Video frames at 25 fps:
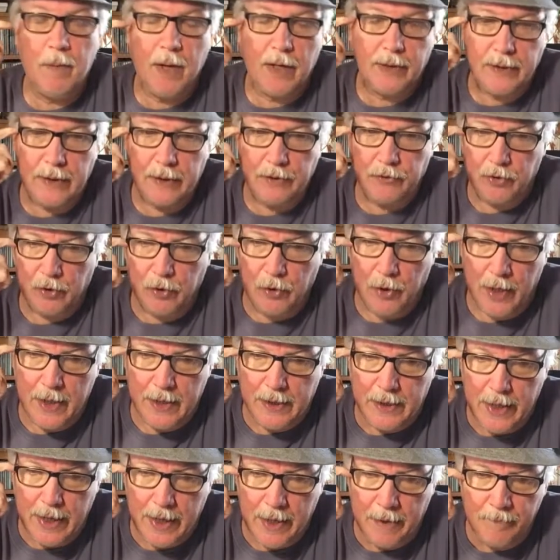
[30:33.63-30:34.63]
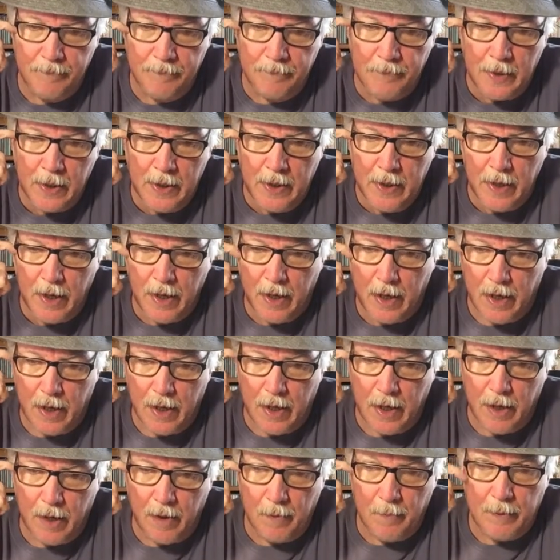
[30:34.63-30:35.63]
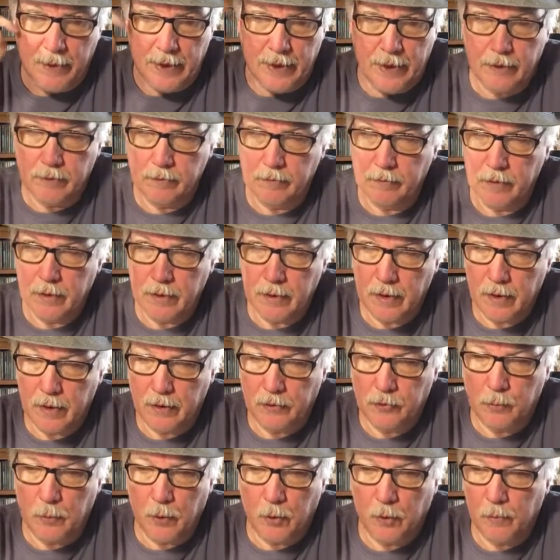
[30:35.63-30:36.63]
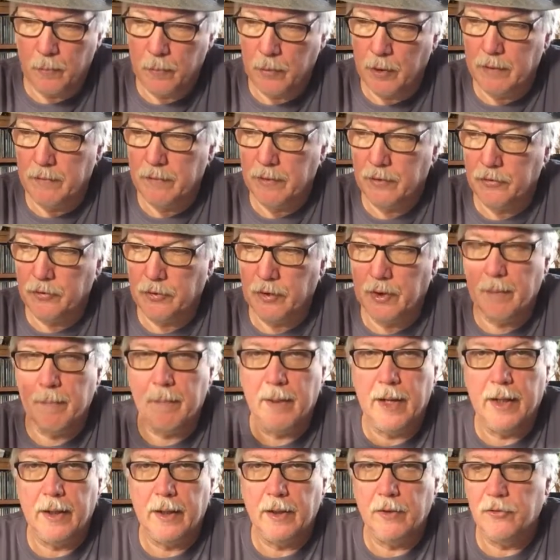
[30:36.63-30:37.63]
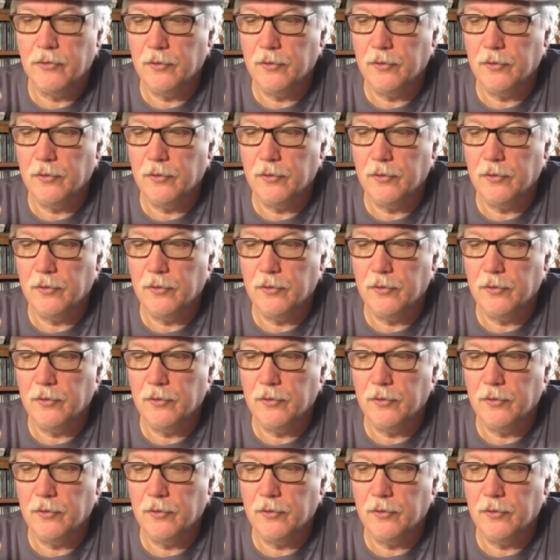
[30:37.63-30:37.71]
I think it's a great game, and I spoke previously about it.